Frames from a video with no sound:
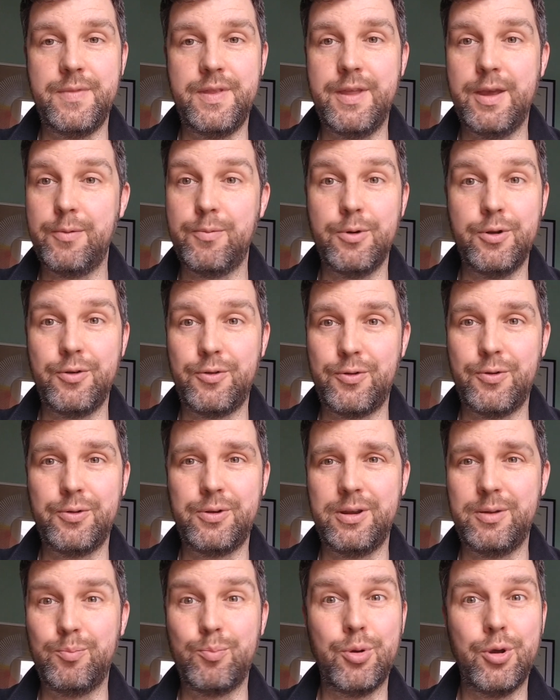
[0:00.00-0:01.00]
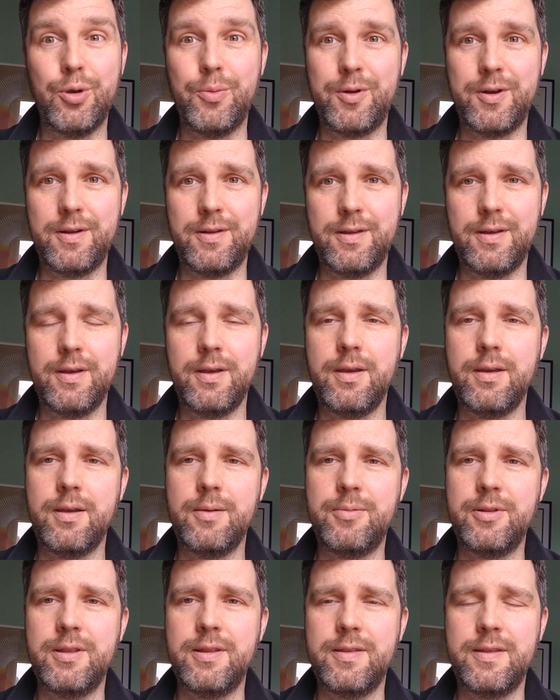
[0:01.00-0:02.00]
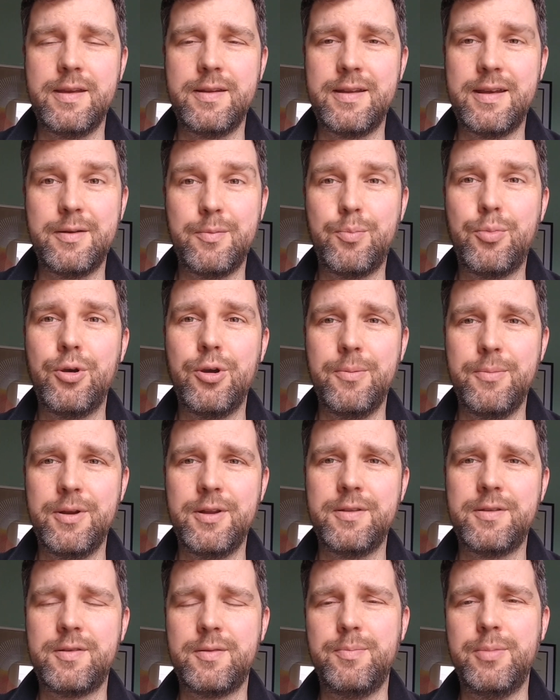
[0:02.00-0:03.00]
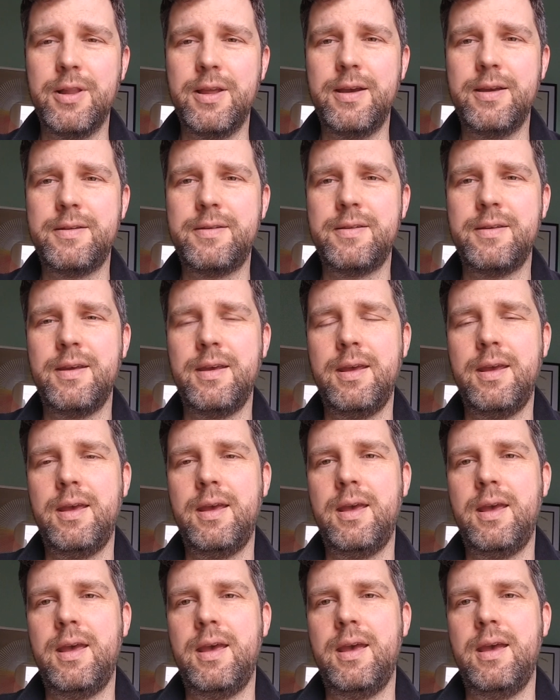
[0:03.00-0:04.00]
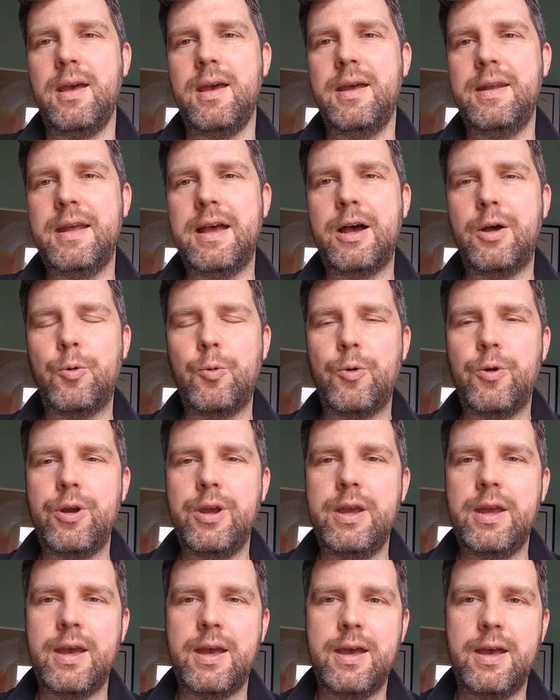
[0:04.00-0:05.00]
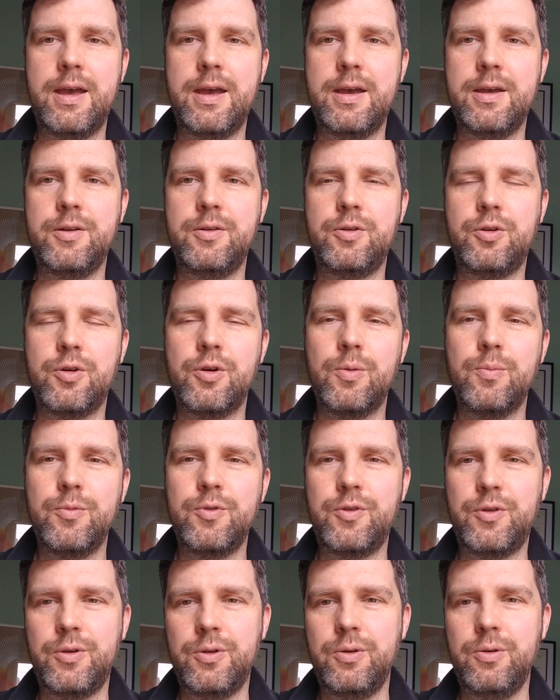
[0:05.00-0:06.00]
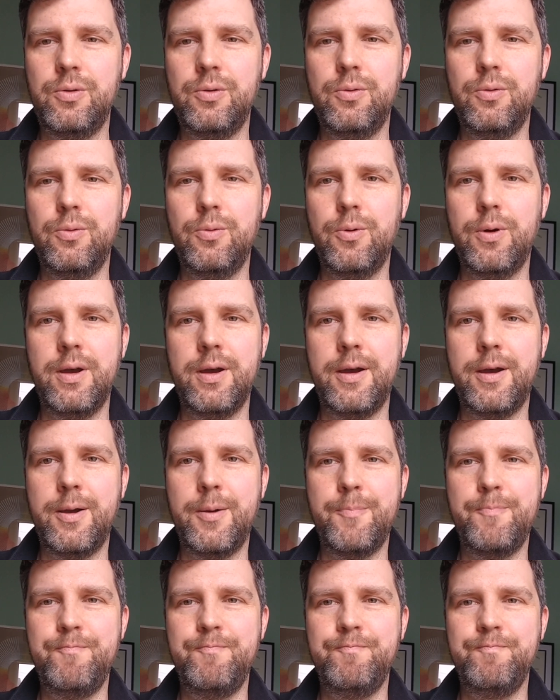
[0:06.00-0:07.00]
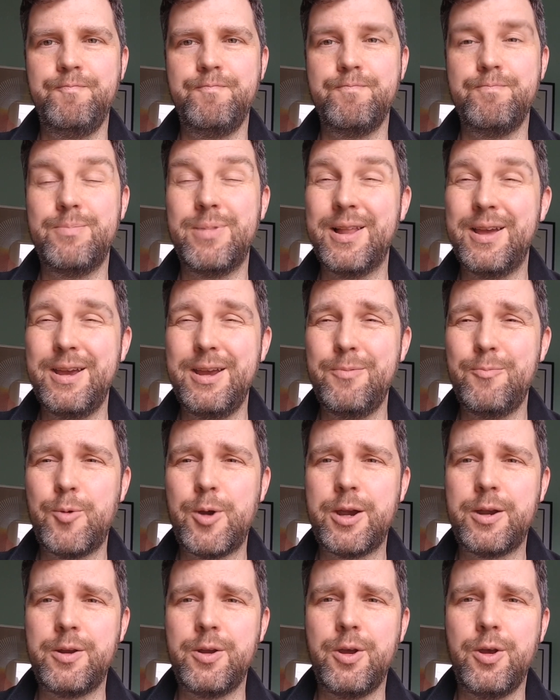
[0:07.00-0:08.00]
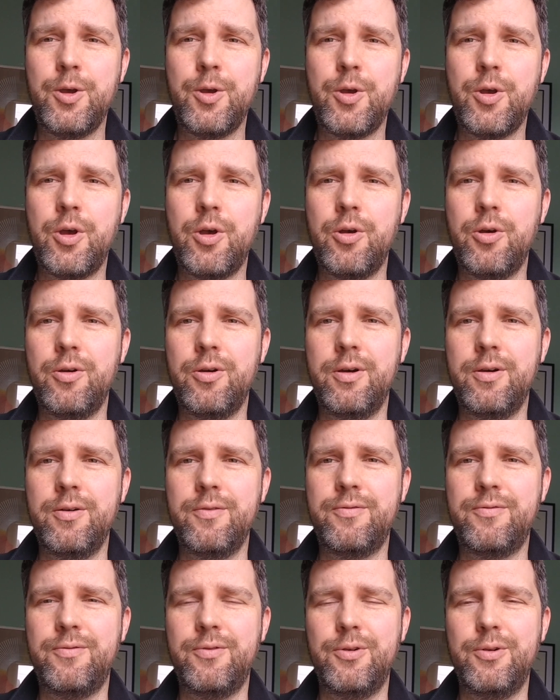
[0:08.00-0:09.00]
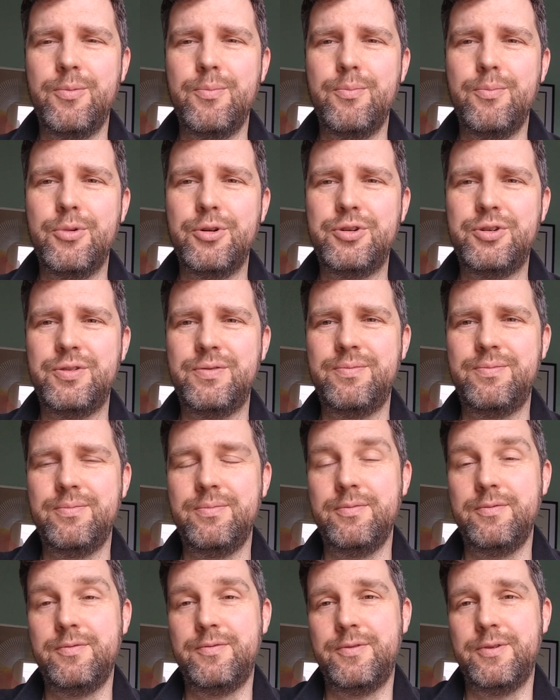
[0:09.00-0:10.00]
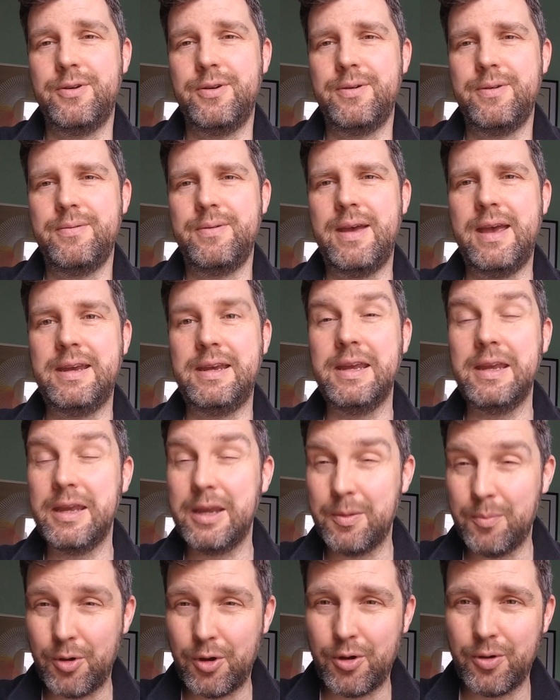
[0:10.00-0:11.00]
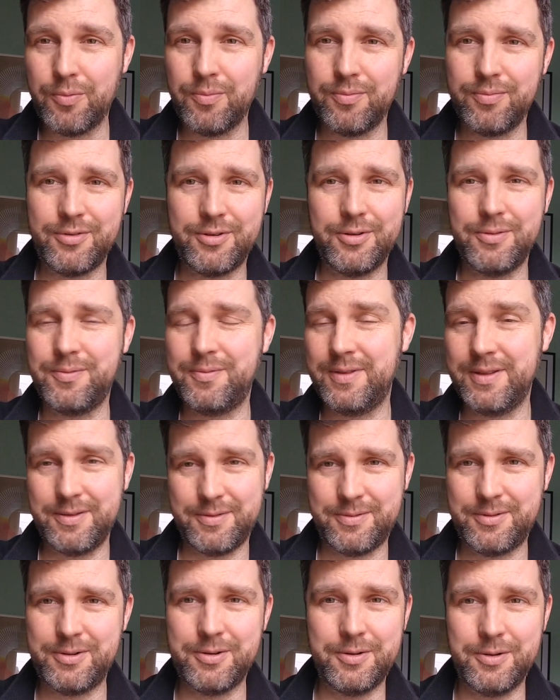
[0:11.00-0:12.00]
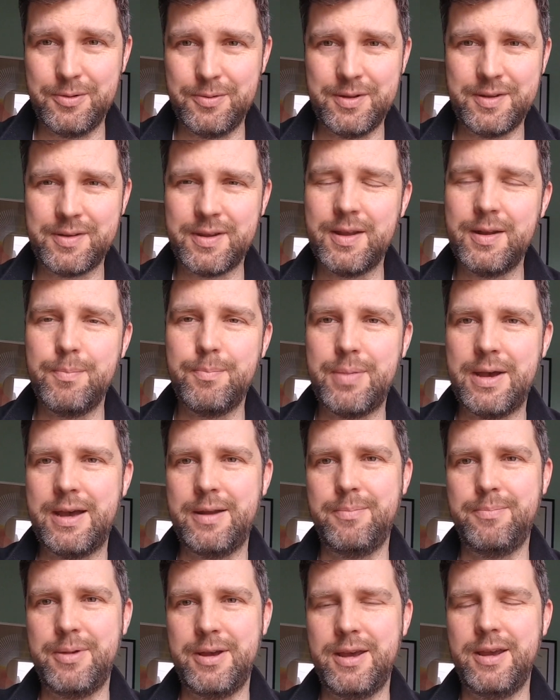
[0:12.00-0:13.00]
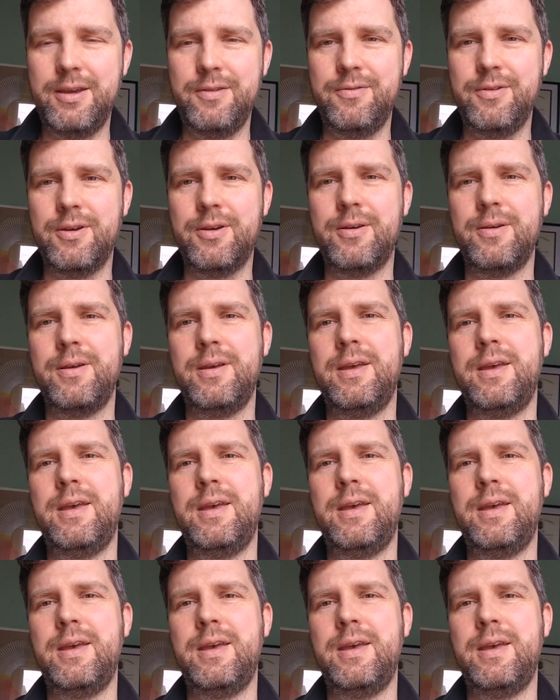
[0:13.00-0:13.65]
they weren't talking permanently. I believe they'd had a permanent split. And Ellroy had come to blame Wagner for egging him on to do this kind of bad behavior